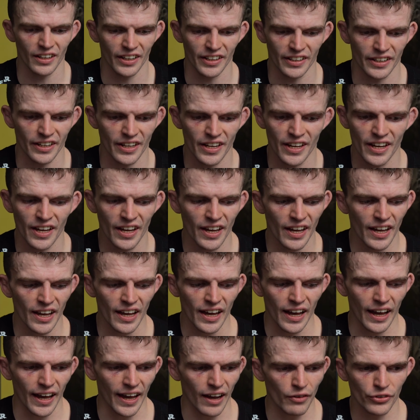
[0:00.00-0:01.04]
Like
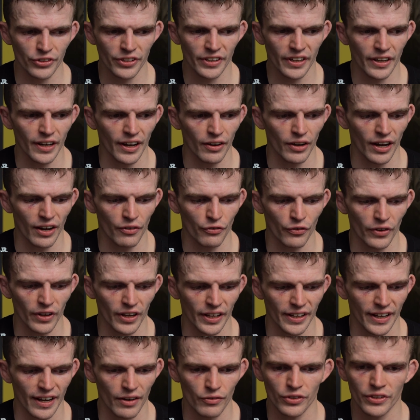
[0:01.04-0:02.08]
everything, I, I, felt
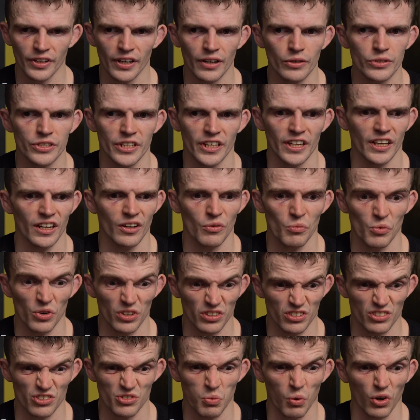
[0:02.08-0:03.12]
like everything I was hitting him
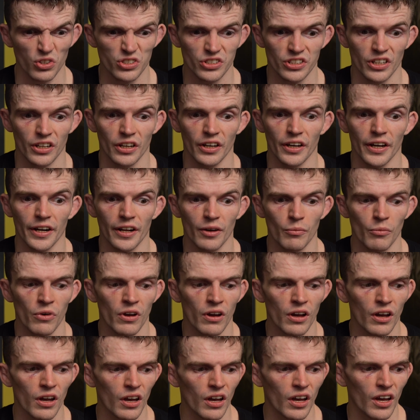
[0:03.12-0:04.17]
with just wasn't hurting him.
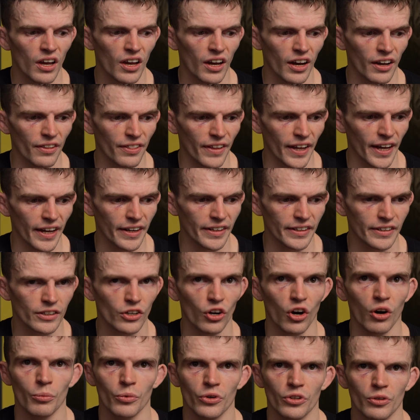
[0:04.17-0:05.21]
And then he
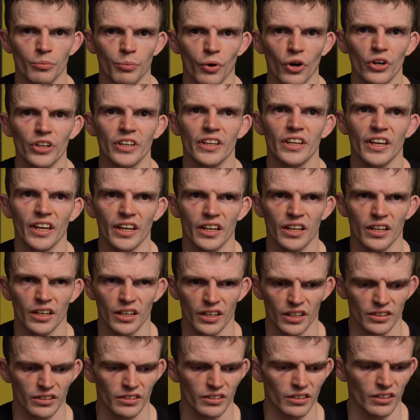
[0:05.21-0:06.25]
caught me with a body kick
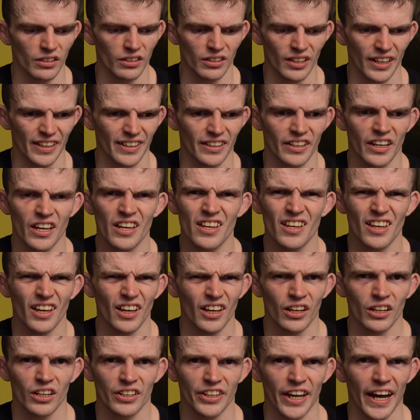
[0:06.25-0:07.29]
at the like
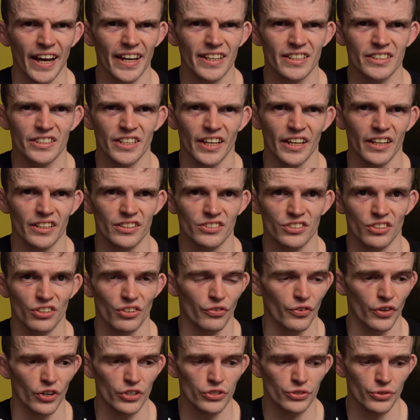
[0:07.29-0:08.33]
dying seconds of the
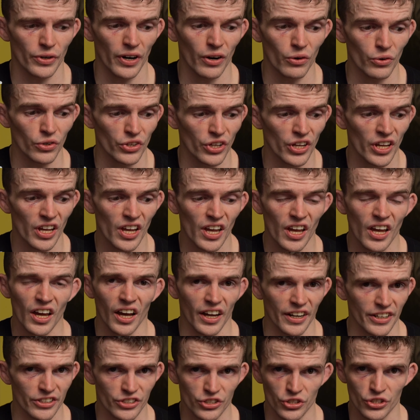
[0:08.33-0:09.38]
first round,
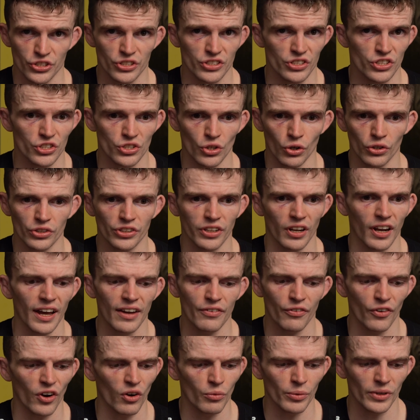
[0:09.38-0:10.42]
and it just sucked the
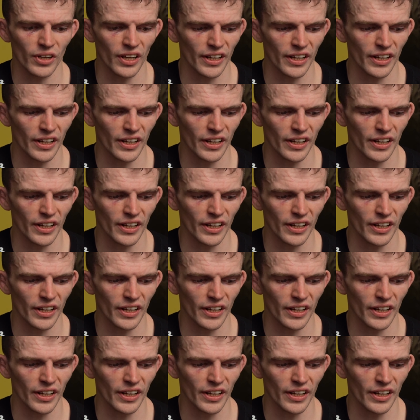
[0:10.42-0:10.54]
life out of me.